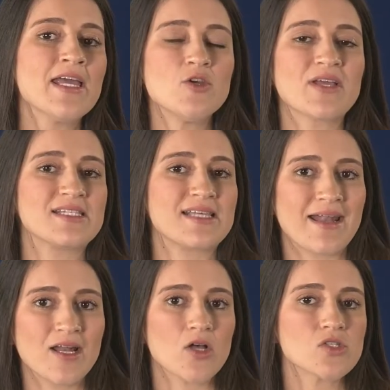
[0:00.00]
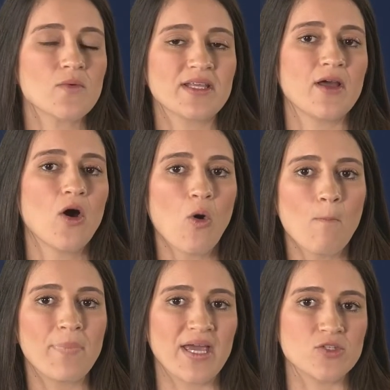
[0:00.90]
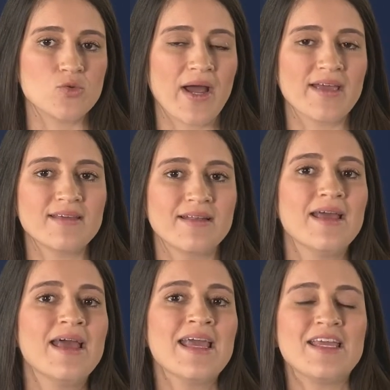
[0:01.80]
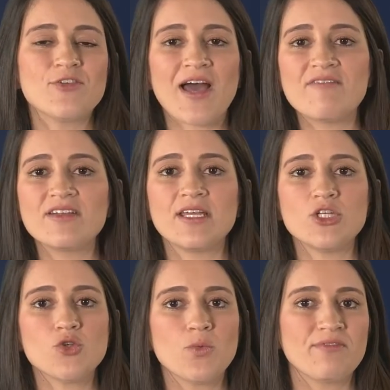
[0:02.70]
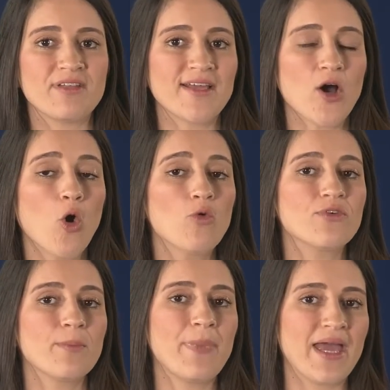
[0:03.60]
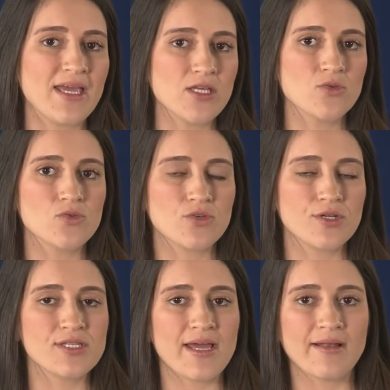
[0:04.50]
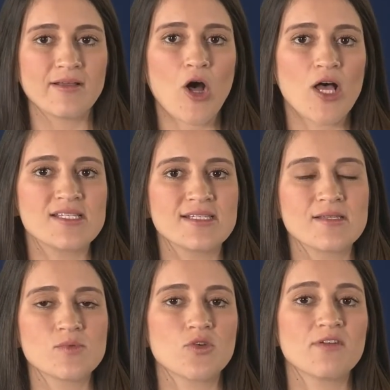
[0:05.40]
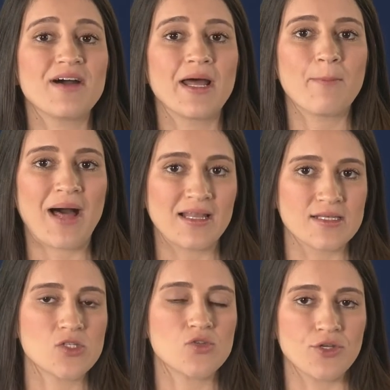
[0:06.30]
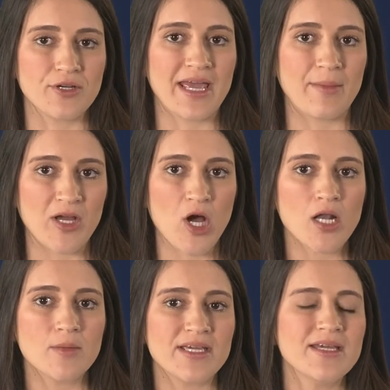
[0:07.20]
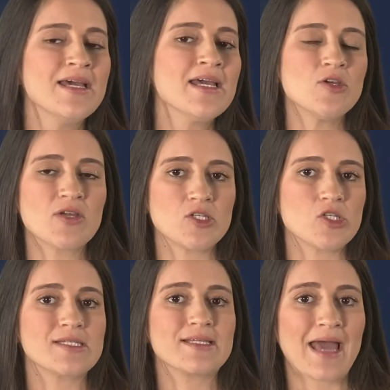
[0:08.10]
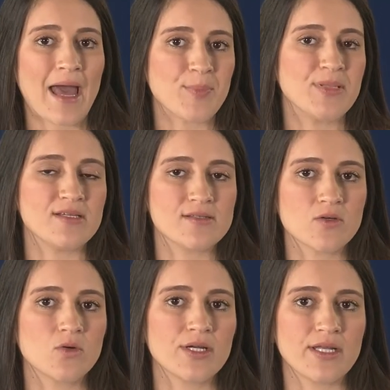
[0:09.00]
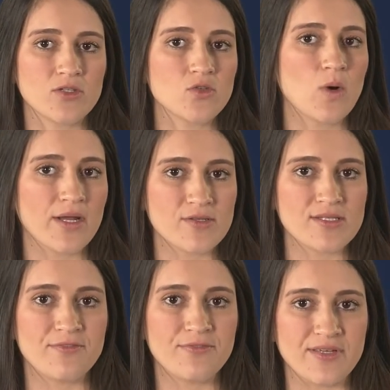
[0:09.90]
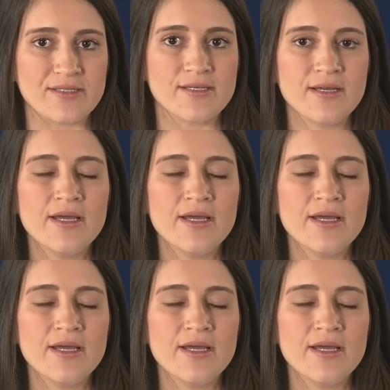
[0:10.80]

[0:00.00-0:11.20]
you can set it also in the home page, right? And if you have an issue with like overpaying users and causing some sort of unbalance to your game economy, you can just cap these according to what you see fit.